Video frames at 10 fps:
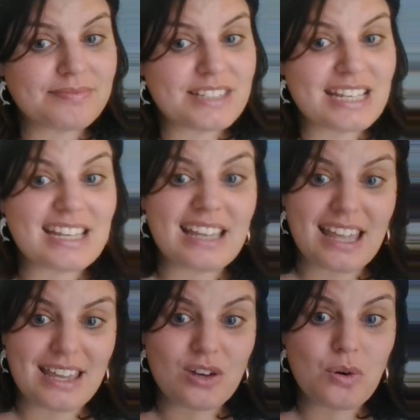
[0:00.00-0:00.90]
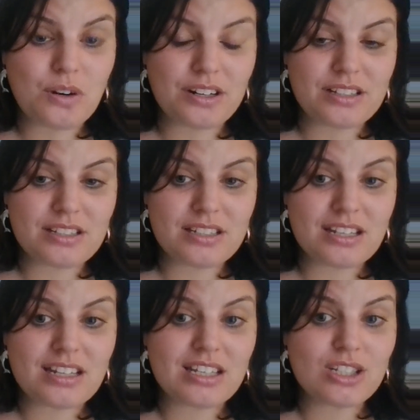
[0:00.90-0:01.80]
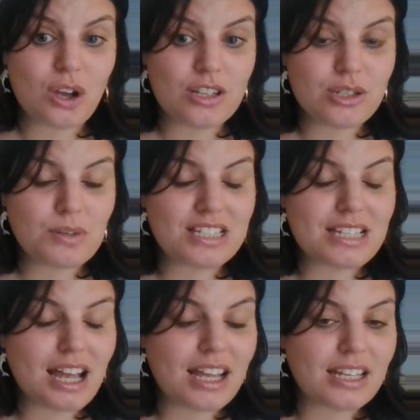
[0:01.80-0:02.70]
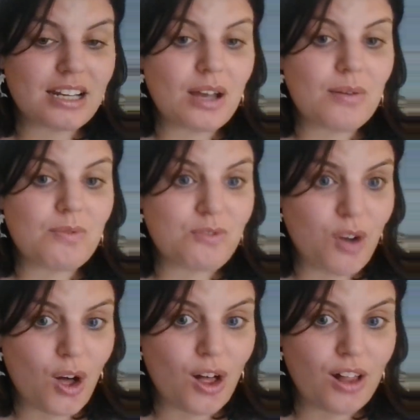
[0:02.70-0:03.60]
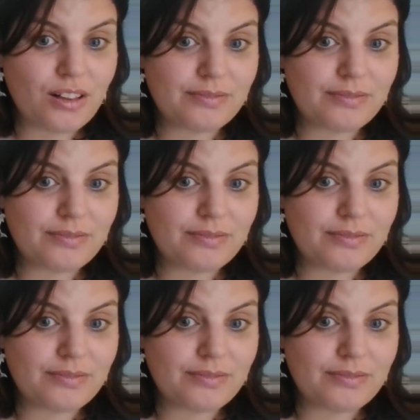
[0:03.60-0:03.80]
Seeing acorns is also a sign of fall.